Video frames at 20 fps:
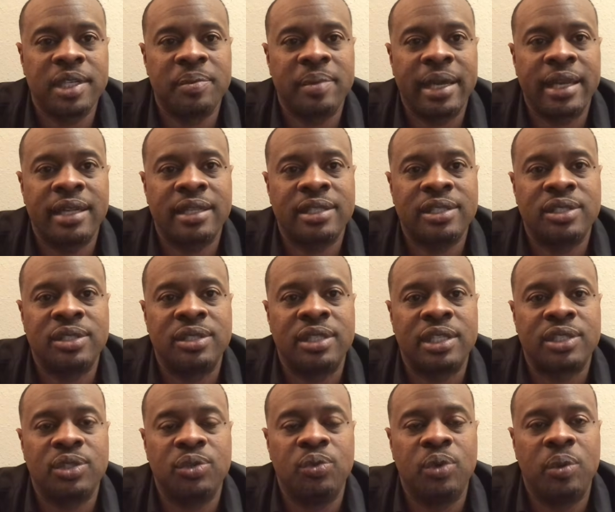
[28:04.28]
matters
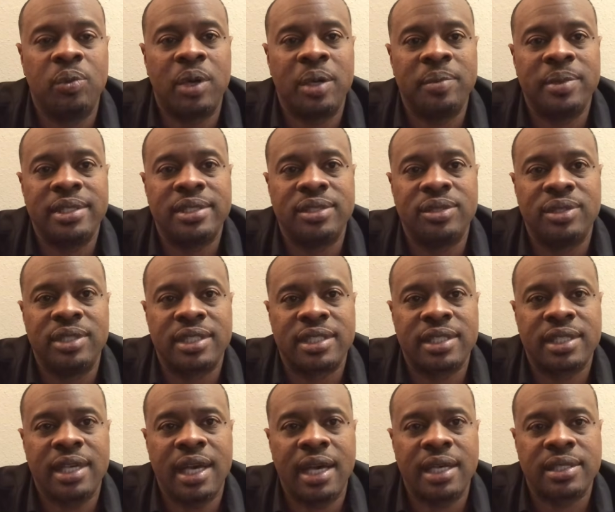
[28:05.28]
that you will want me to
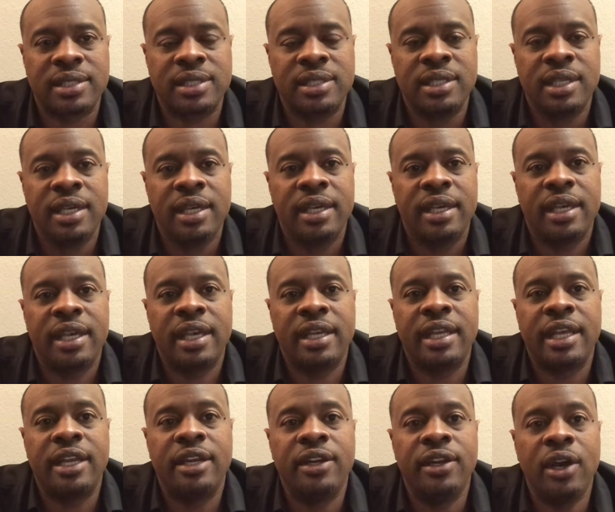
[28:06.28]
discuss in
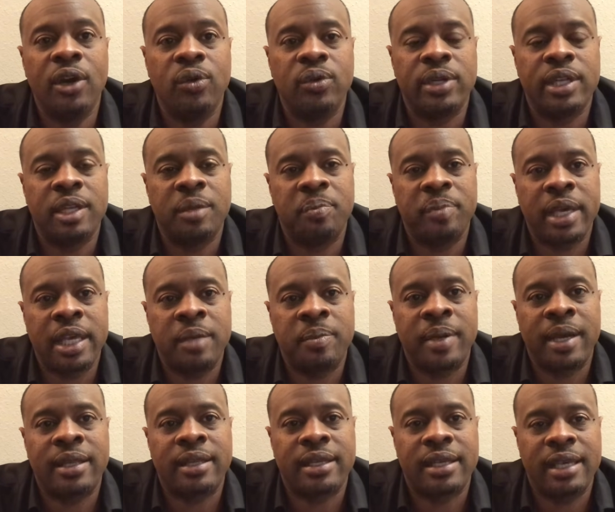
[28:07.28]
a note in
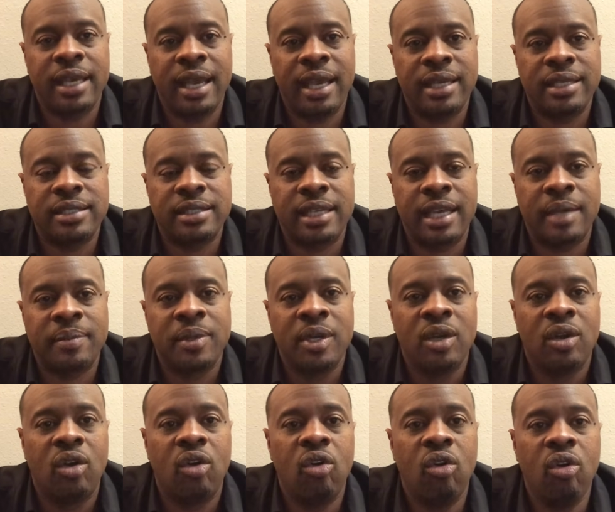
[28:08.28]
PayPal or Cash App.
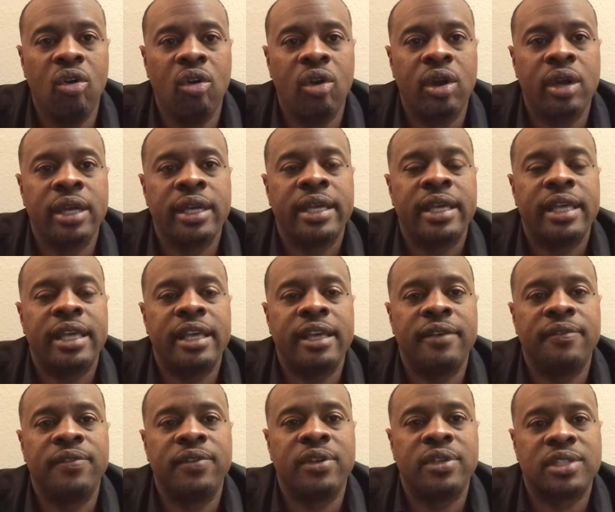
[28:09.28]
Or
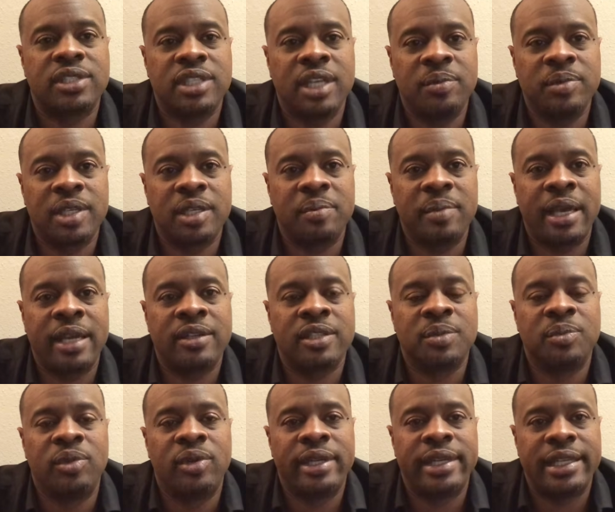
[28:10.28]
if your subject matter is
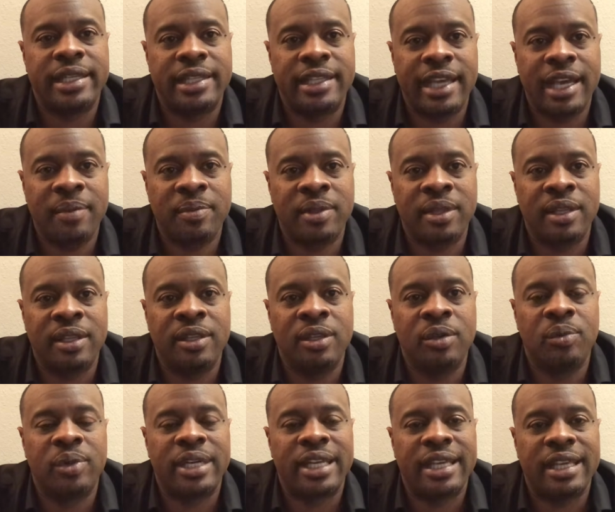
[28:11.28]
more in depth and you
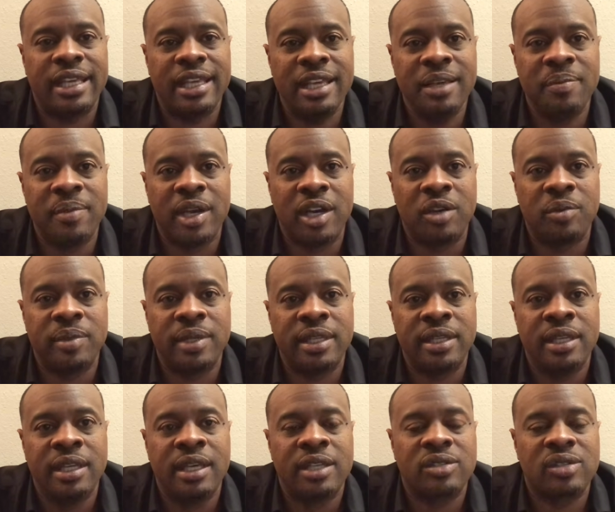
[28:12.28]
want to email me
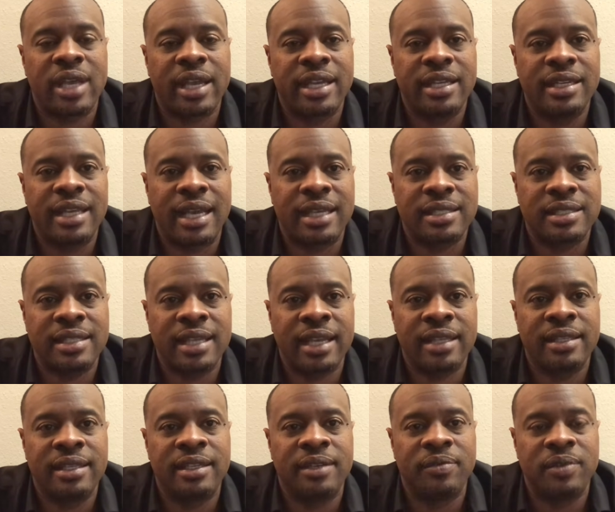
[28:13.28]
so I can
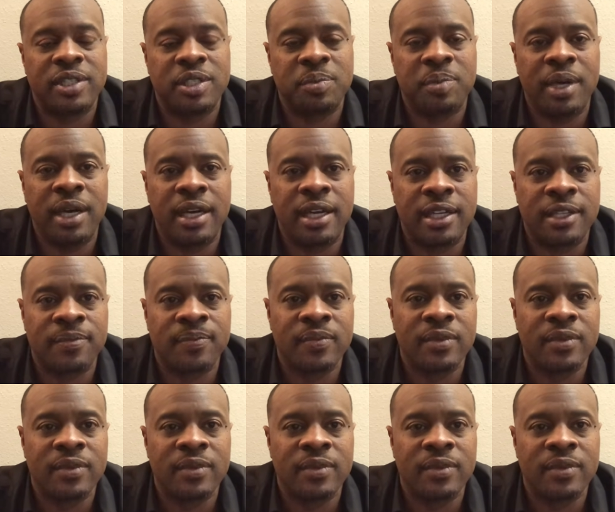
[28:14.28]
dissect it and respond,